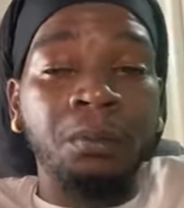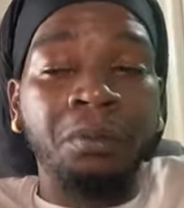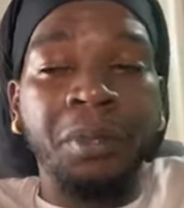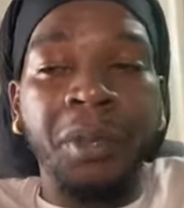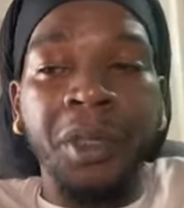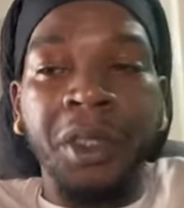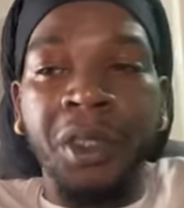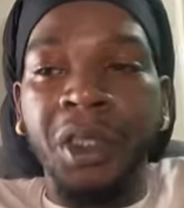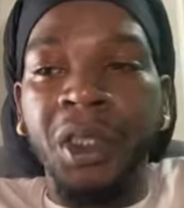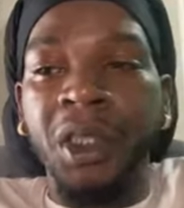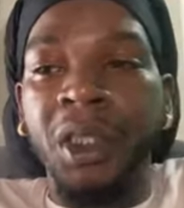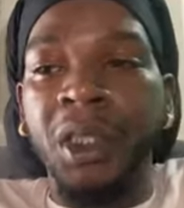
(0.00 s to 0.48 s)

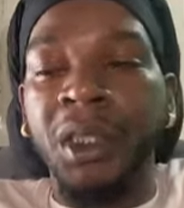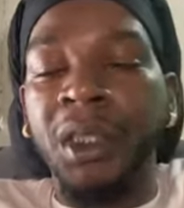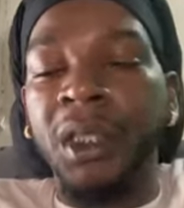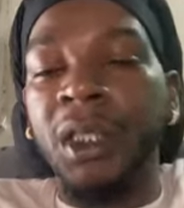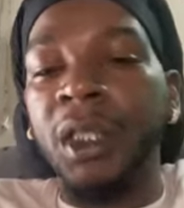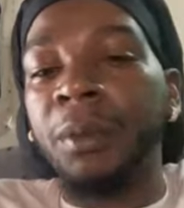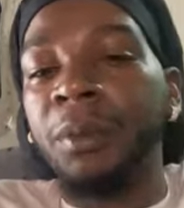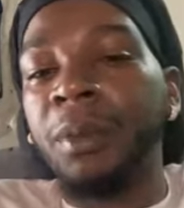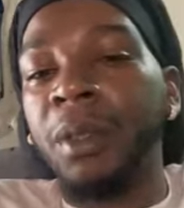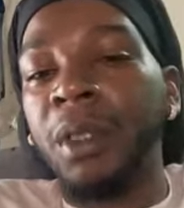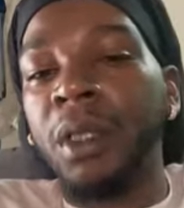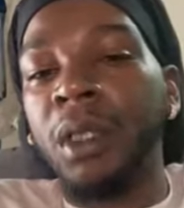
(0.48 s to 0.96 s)
but she's
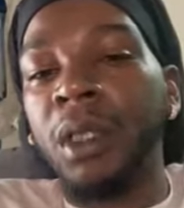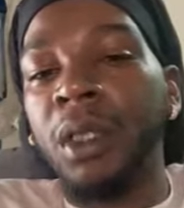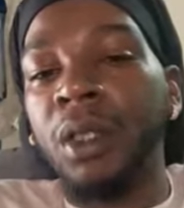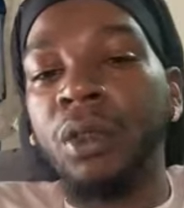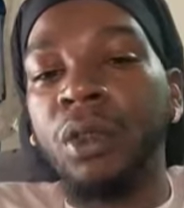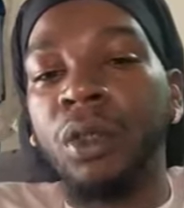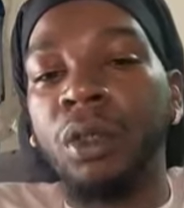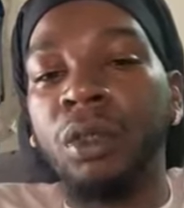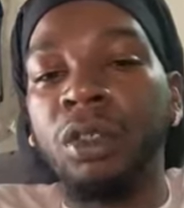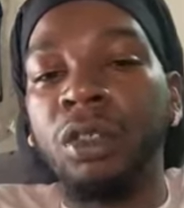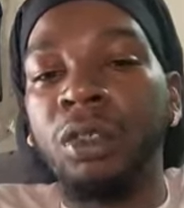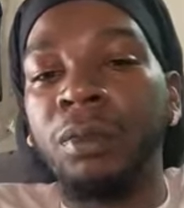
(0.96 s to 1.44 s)
typically
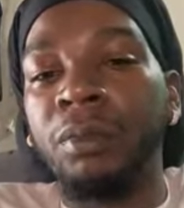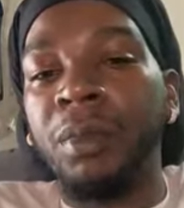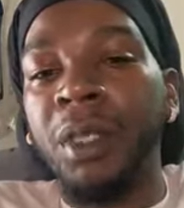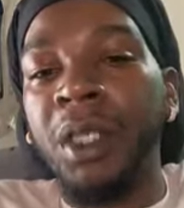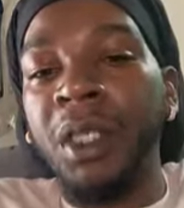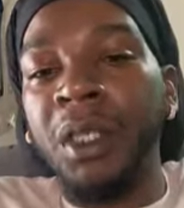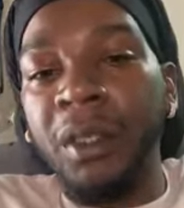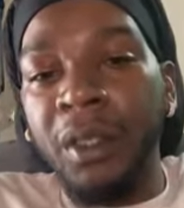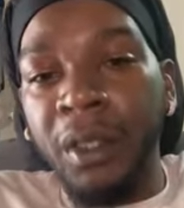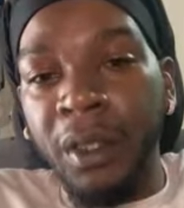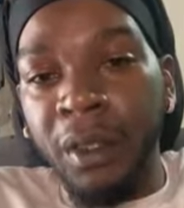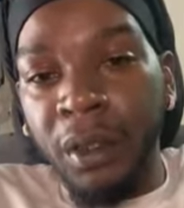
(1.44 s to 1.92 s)
going to
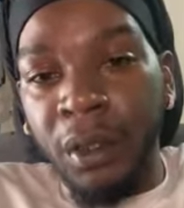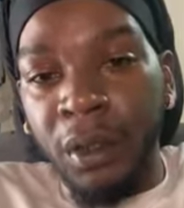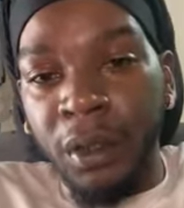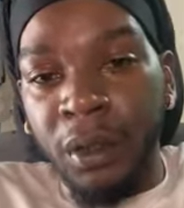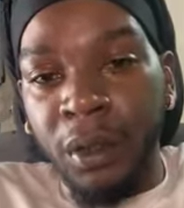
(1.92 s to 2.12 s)
be there.